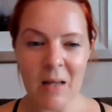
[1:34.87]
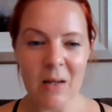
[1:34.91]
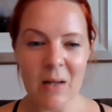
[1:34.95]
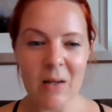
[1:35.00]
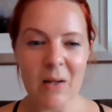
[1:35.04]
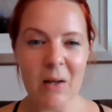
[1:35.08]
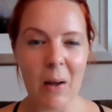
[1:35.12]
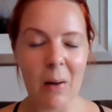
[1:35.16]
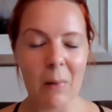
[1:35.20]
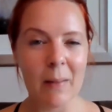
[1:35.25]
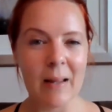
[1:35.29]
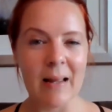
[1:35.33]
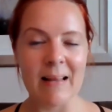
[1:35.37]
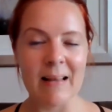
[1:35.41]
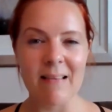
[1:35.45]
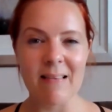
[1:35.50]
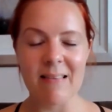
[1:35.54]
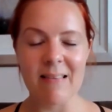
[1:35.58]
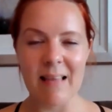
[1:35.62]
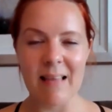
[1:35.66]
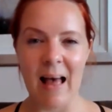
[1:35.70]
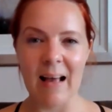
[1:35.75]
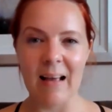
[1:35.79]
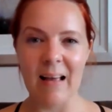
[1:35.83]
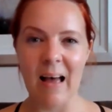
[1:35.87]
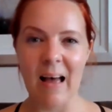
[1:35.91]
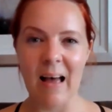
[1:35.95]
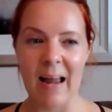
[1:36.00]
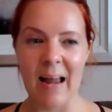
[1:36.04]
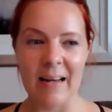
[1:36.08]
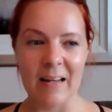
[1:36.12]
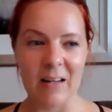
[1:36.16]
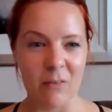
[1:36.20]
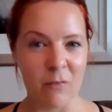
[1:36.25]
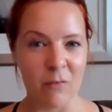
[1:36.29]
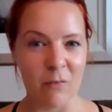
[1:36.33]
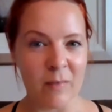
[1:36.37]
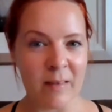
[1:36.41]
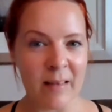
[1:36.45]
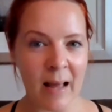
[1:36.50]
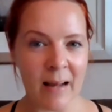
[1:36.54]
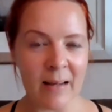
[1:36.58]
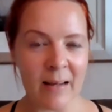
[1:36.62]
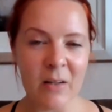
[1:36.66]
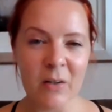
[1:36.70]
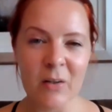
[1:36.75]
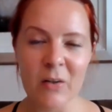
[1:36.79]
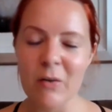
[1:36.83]
You know, it's that kind of
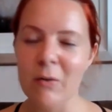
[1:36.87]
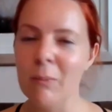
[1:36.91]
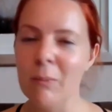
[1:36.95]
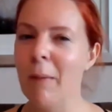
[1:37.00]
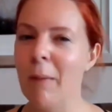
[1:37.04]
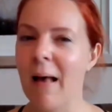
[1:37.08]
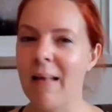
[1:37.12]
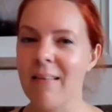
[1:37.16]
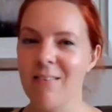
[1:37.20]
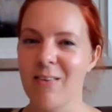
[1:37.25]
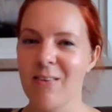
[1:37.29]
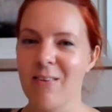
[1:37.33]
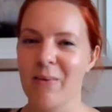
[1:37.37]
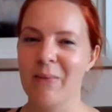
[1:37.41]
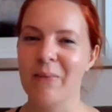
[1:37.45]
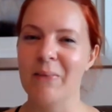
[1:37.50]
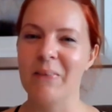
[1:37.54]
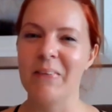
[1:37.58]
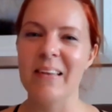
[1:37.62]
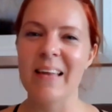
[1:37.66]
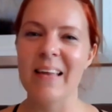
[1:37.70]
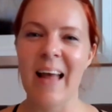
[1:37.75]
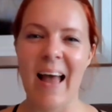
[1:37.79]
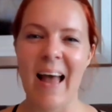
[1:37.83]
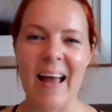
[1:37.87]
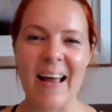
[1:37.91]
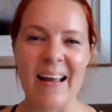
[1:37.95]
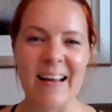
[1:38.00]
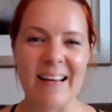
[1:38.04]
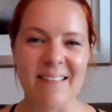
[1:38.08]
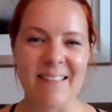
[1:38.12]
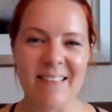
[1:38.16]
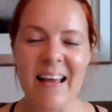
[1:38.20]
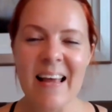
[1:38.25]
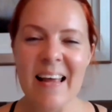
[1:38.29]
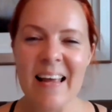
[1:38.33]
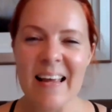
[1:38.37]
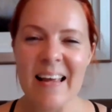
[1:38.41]
get a new pencil case,